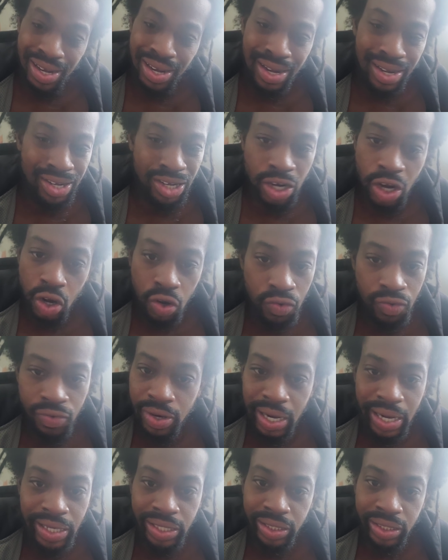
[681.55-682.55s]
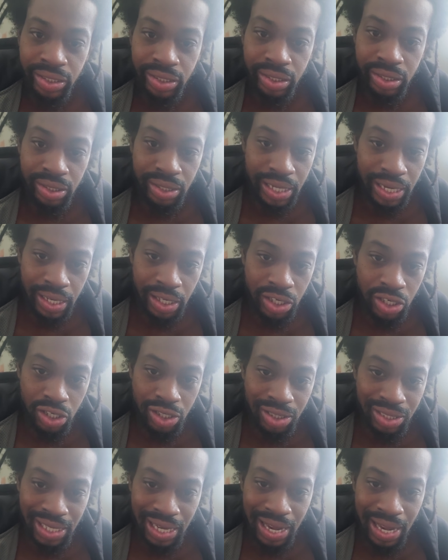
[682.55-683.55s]
And don't rush. Take
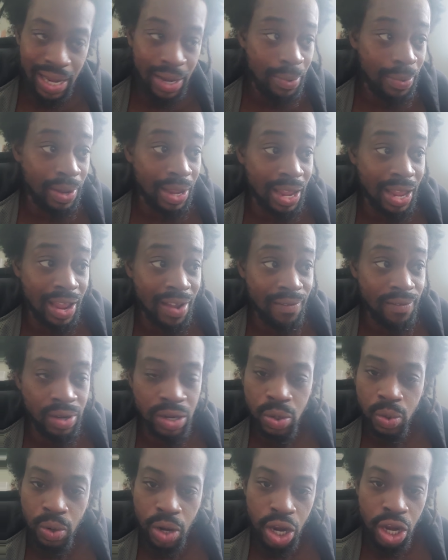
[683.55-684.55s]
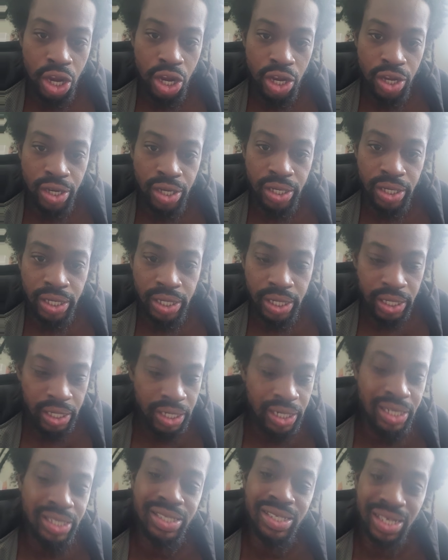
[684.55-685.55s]
your time. Every word
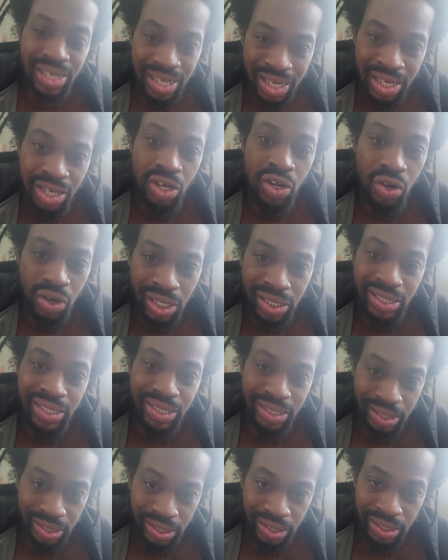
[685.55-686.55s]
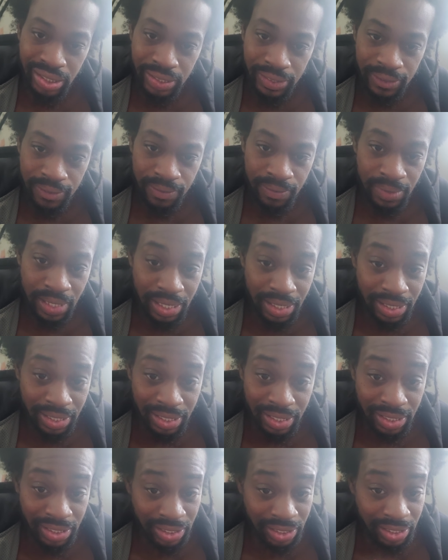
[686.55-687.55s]
is an anointing.
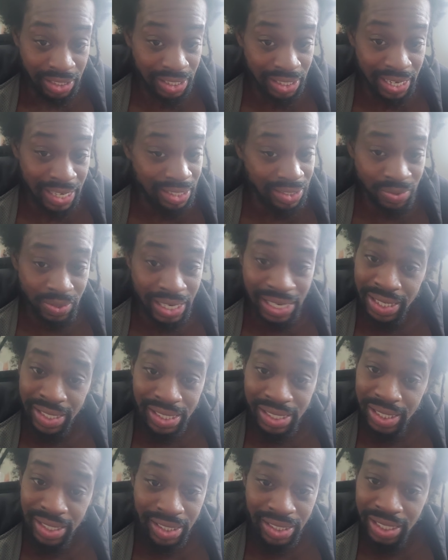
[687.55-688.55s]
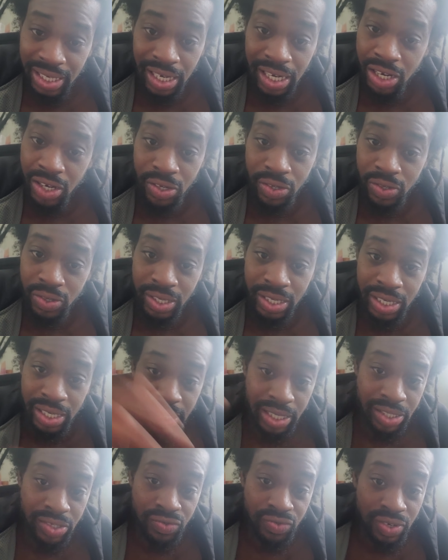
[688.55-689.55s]
See, that's what they didn't tell you in
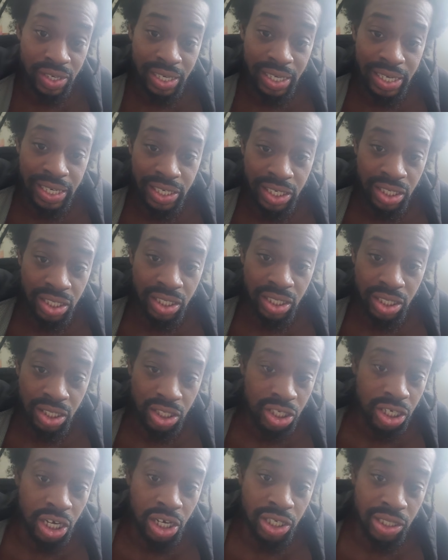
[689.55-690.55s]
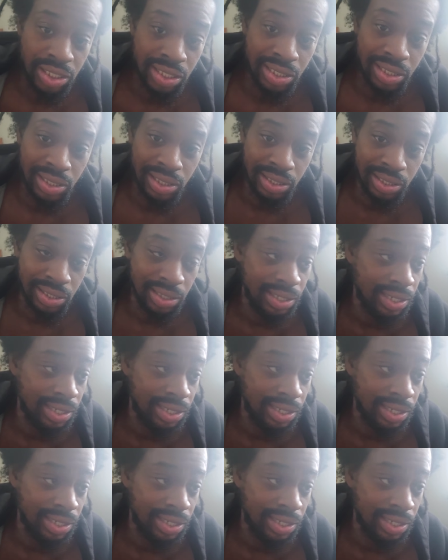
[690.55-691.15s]
these religious churches.